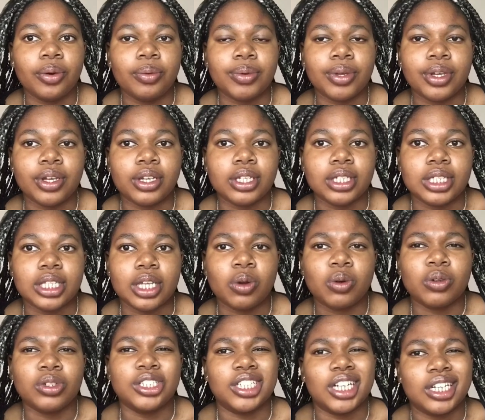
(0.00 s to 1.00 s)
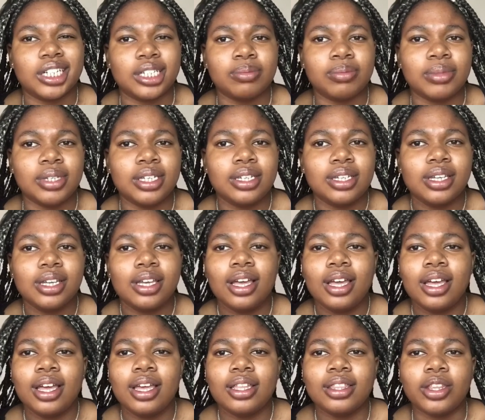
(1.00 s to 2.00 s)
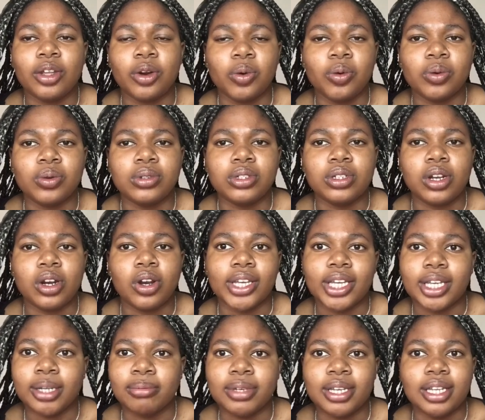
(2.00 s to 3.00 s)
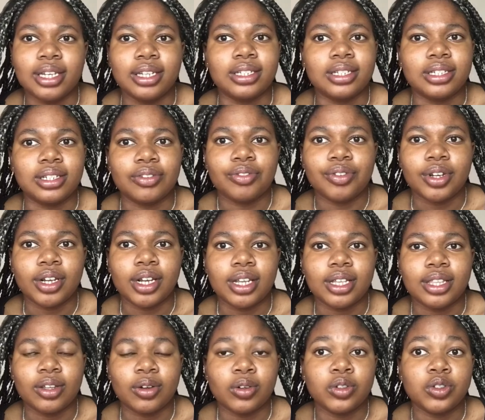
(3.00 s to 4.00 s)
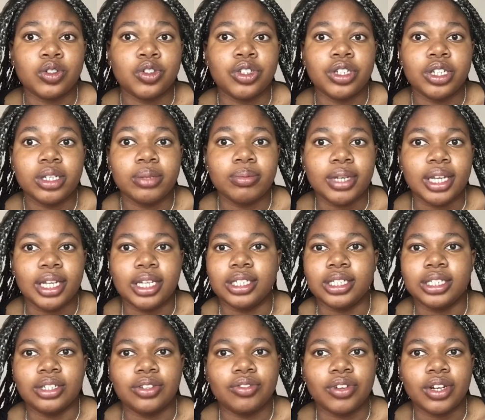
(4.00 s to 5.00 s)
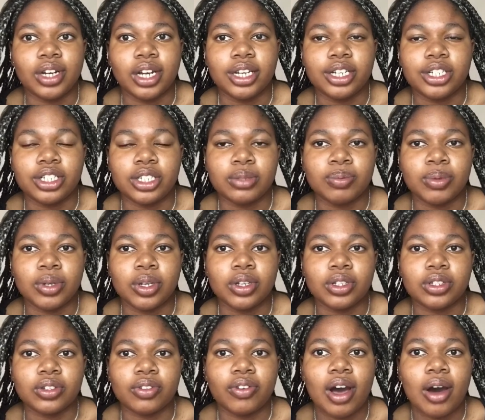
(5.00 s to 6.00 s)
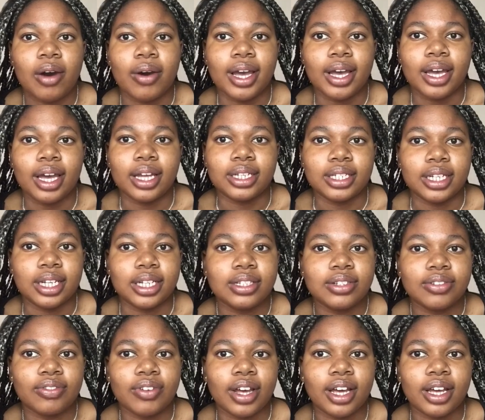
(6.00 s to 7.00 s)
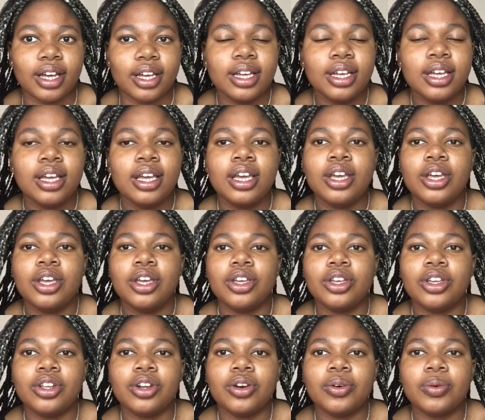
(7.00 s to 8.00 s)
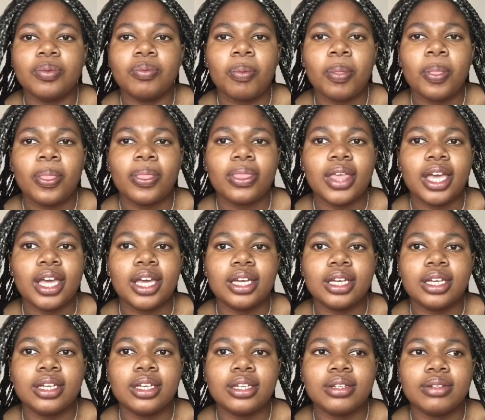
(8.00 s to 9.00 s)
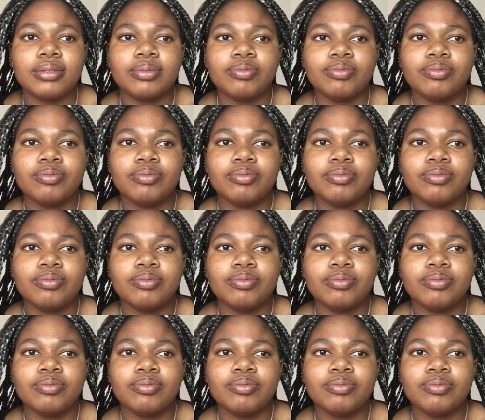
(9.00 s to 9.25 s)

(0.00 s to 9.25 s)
because they don't judge me. They don't look at me any differently. They don't treat me any differently just because of how I identify. You know, they